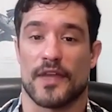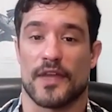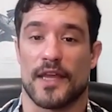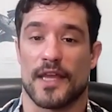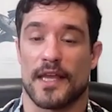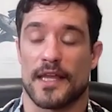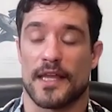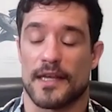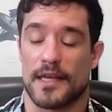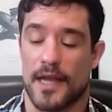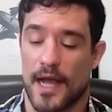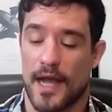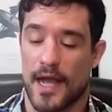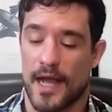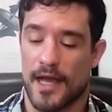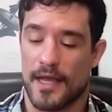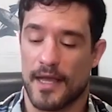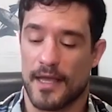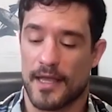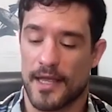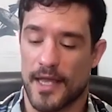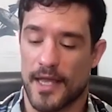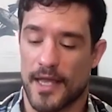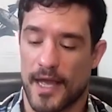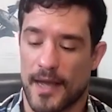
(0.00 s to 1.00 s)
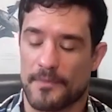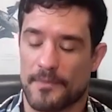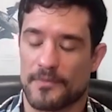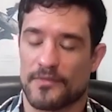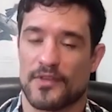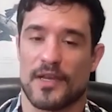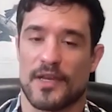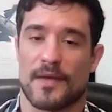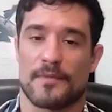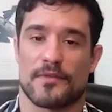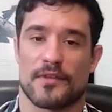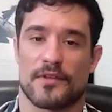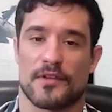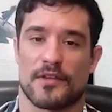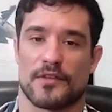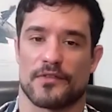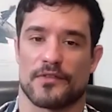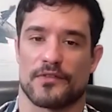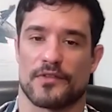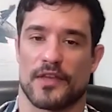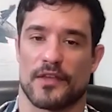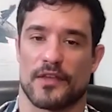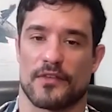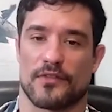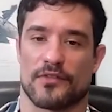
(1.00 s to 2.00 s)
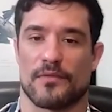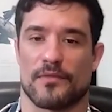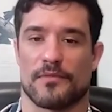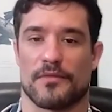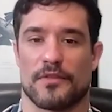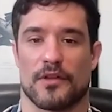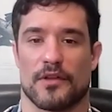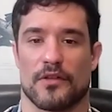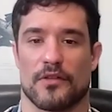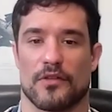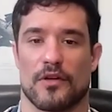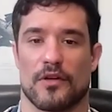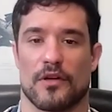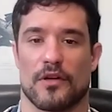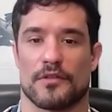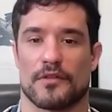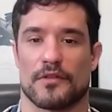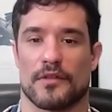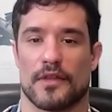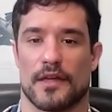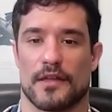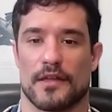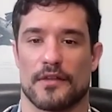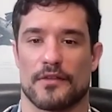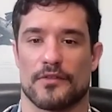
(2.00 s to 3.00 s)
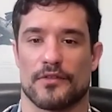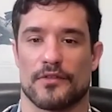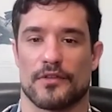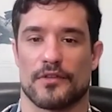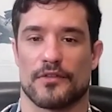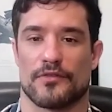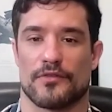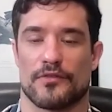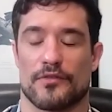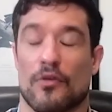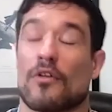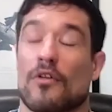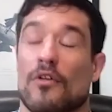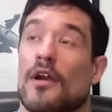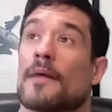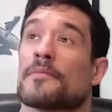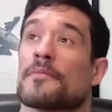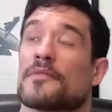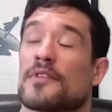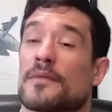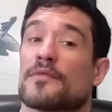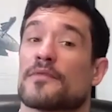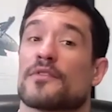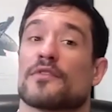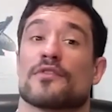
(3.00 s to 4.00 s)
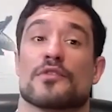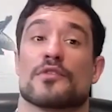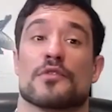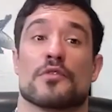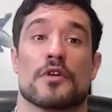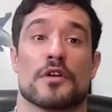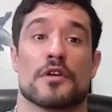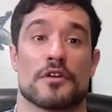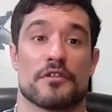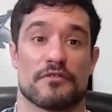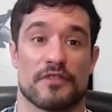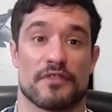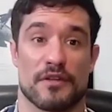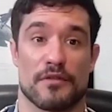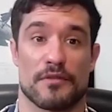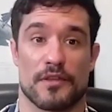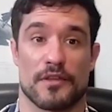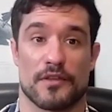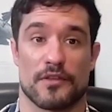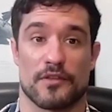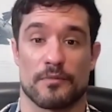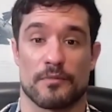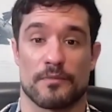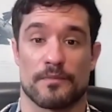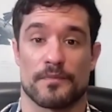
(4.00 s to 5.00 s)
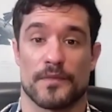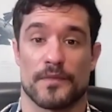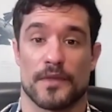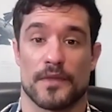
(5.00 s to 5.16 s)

And I'm tempted to say something along the lines of, or I'm tempted to agree with this